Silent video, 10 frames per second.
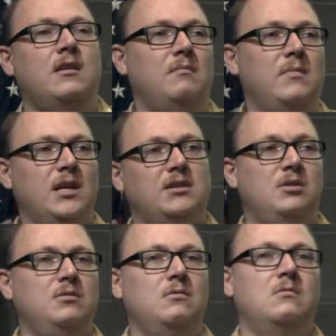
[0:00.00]
Me
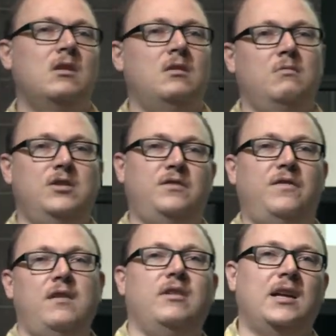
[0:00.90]
too. What's your
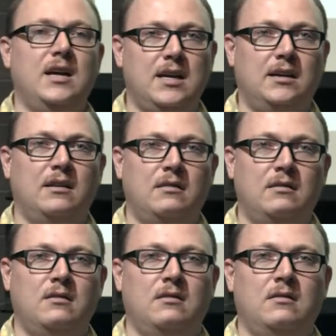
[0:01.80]
favorite gun?
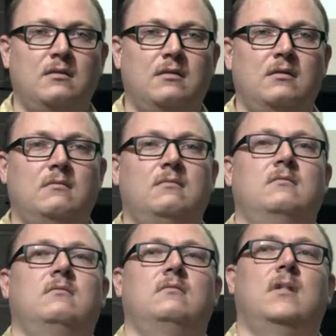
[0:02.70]

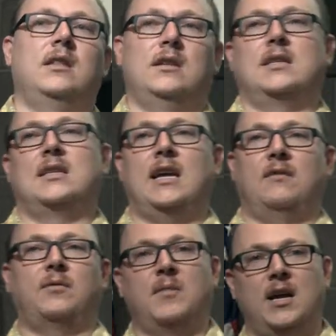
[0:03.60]
And then to take it
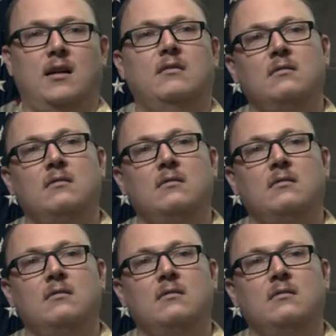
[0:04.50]
from there.